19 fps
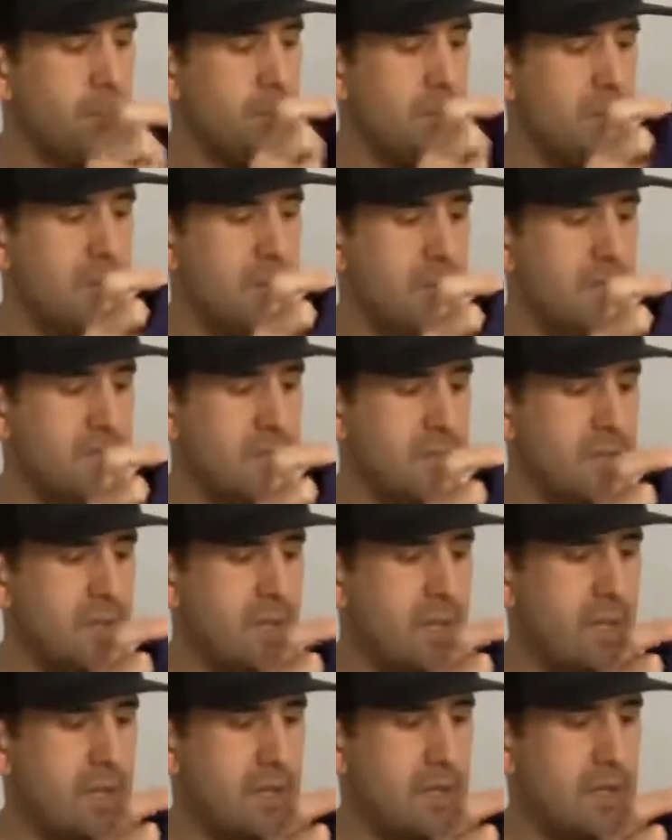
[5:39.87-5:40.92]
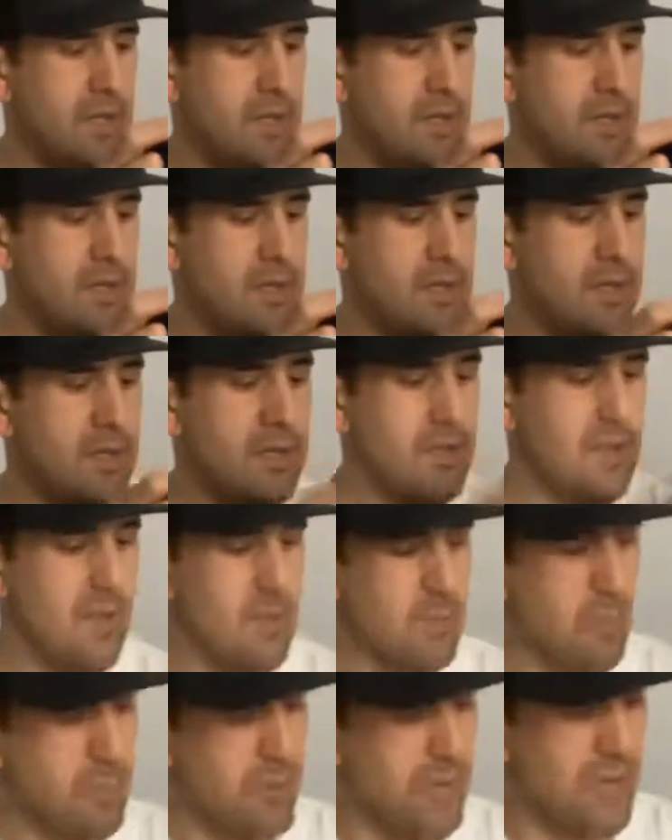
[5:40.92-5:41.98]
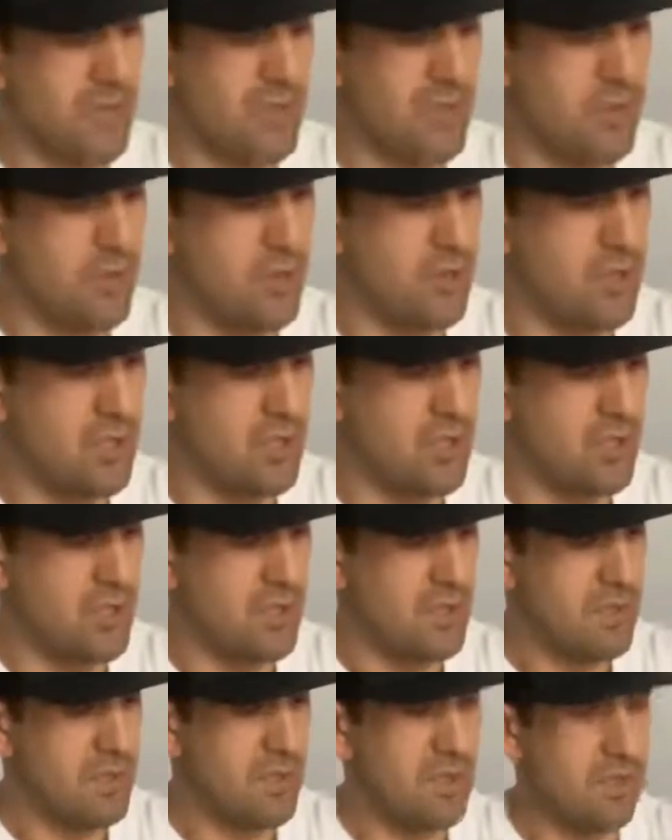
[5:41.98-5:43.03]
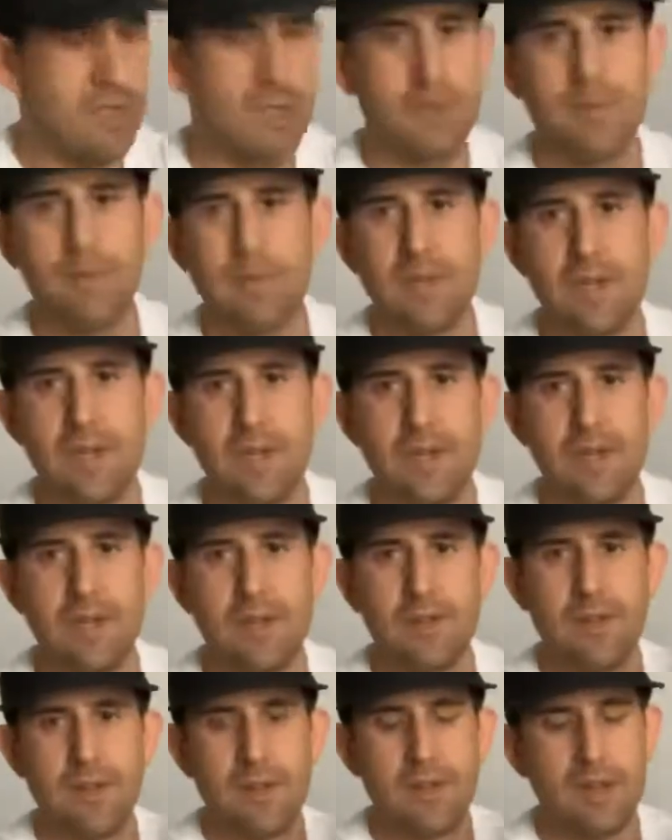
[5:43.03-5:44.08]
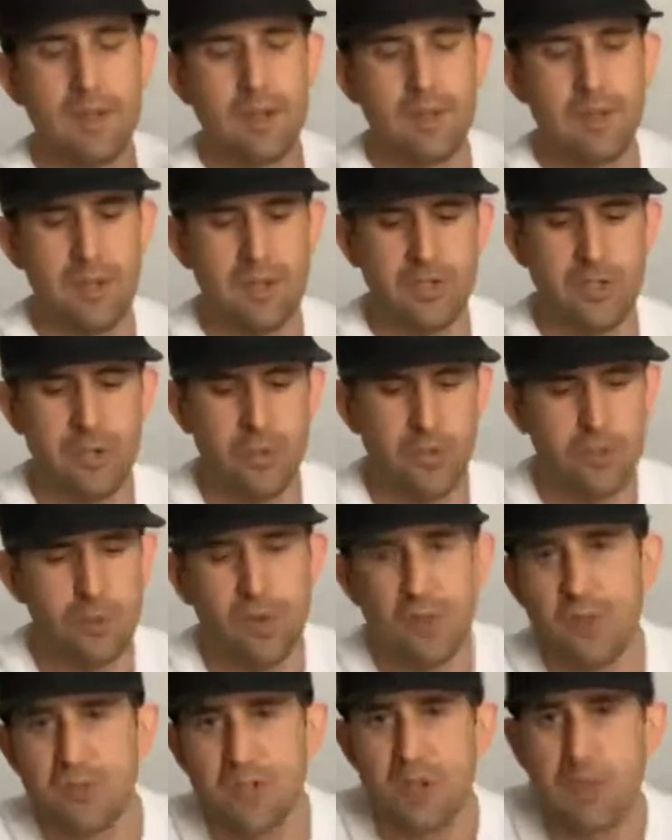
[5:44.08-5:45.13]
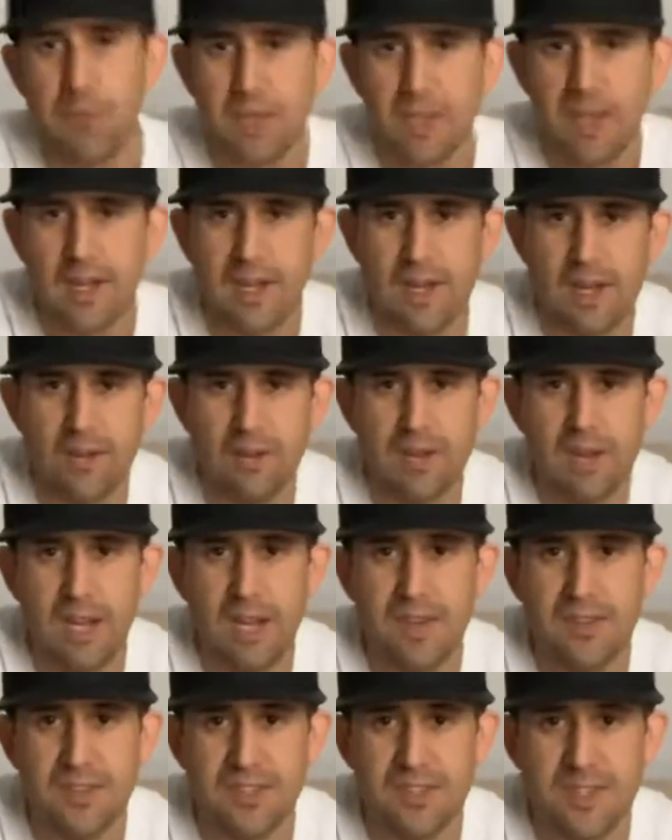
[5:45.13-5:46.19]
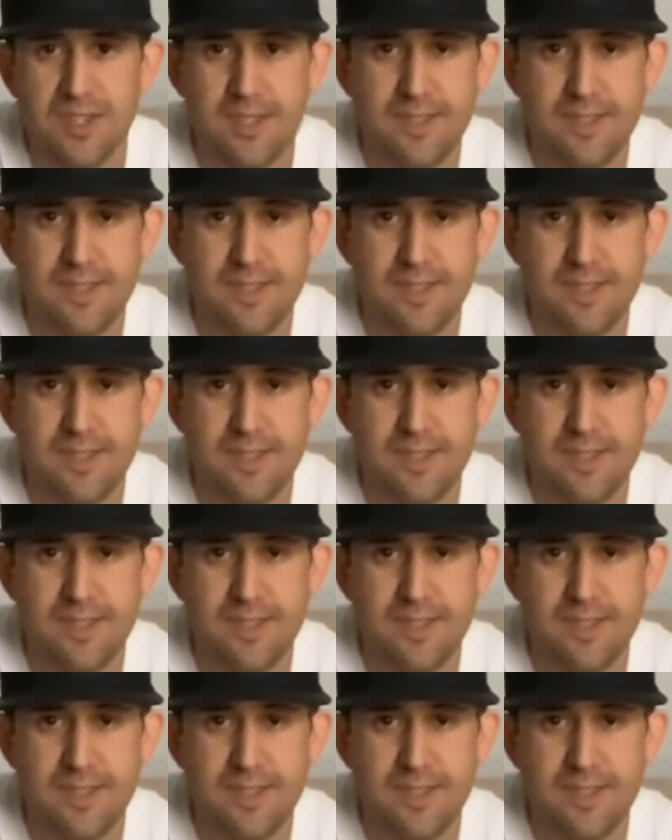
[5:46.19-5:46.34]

but got more pockets for nutrition, and again, I'm not sure what the weather's gonna be like out in Galveston.